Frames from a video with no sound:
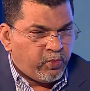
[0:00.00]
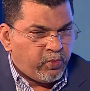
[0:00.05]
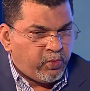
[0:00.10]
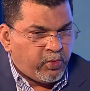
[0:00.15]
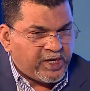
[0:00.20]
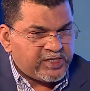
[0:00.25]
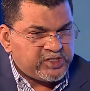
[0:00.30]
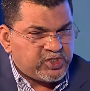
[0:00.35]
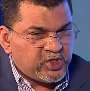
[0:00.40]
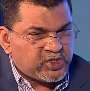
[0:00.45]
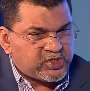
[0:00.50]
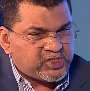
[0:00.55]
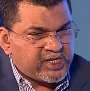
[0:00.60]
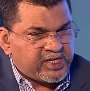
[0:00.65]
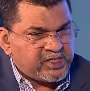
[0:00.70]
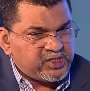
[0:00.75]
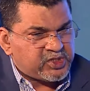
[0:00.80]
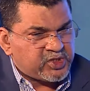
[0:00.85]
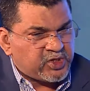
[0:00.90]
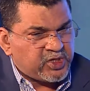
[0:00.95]
Where's your
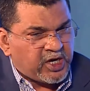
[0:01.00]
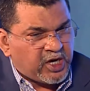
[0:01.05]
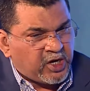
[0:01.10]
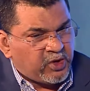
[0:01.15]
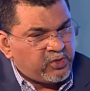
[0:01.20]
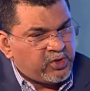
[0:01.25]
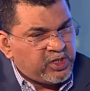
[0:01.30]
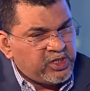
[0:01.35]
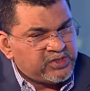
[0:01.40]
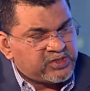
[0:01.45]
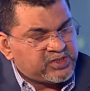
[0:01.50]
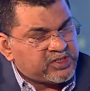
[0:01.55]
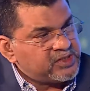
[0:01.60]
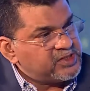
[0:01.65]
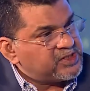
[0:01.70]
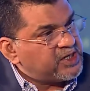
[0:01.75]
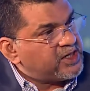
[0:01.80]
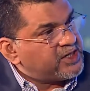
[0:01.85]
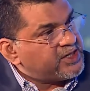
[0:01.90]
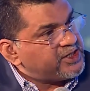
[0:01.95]
sense on how these
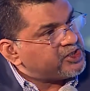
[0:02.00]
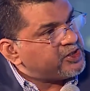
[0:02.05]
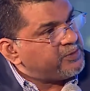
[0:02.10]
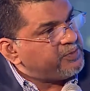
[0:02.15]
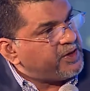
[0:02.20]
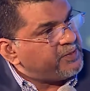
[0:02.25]
consultation